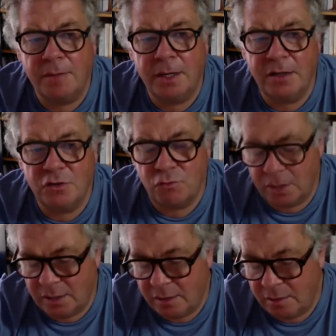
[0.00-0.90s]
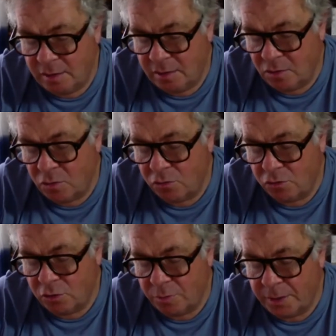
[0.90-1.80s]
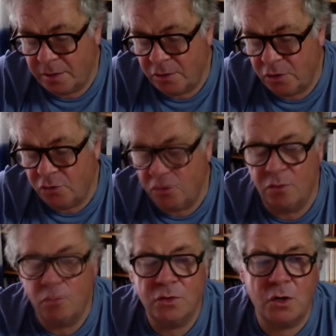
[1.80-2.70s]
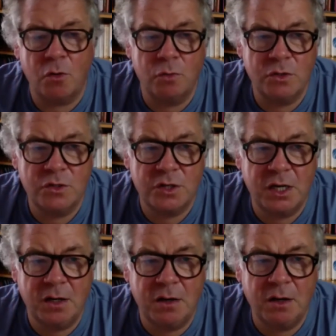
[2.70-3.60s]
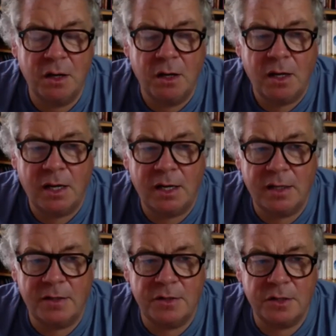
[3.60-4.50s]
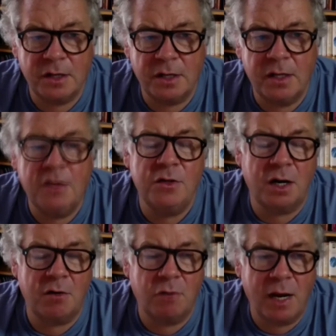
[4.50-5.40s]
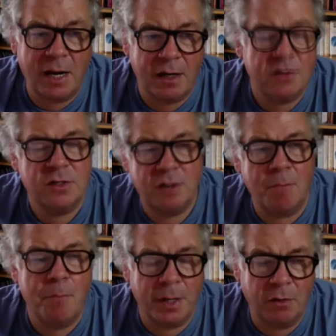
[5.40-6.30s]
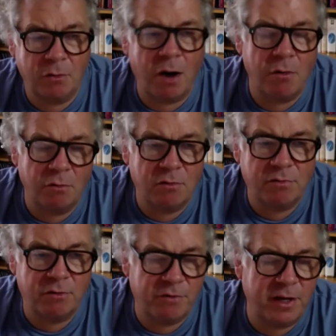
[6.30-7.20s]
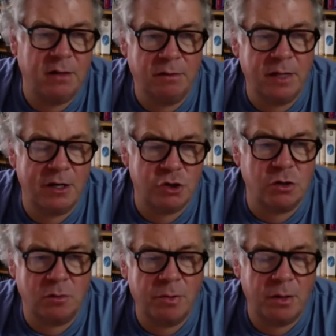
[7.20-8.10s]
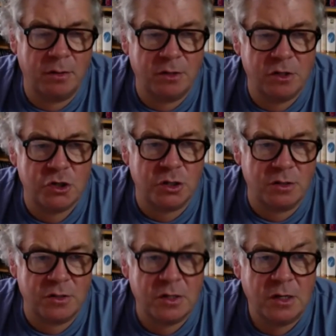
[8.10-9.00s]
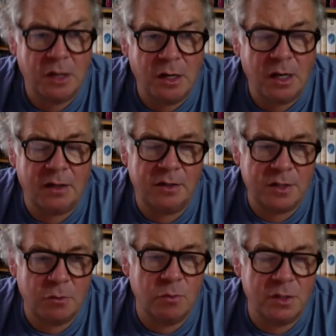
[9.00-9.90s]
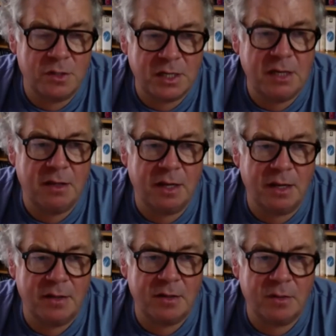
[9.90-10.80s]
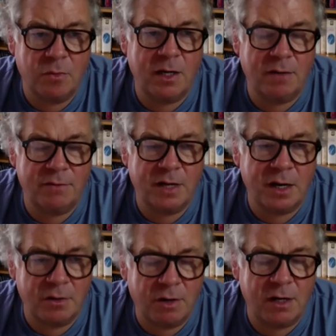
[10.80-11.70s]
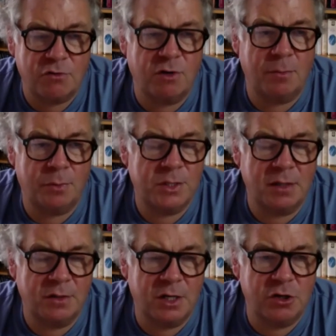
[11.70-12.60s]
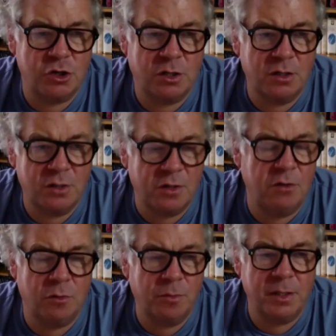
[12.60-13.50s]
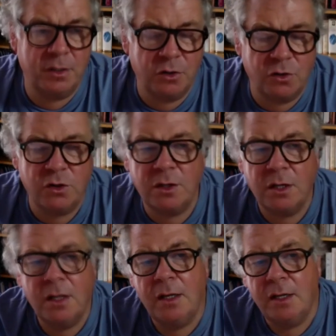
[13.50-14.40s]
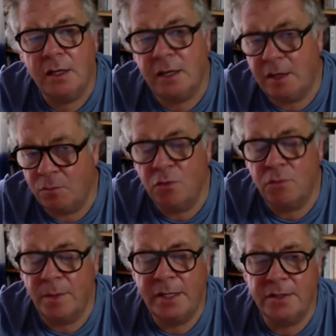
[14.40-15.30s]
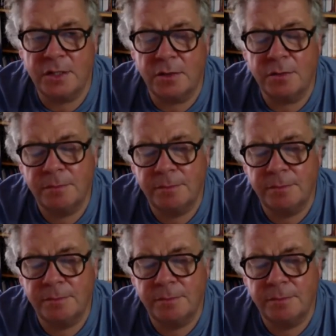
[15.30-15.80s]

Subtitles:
It's really, the whole European Union was always seen as an indirect dumping ground for failed national politicians. And until we see that we have direct representation into the European Union, it will remain so.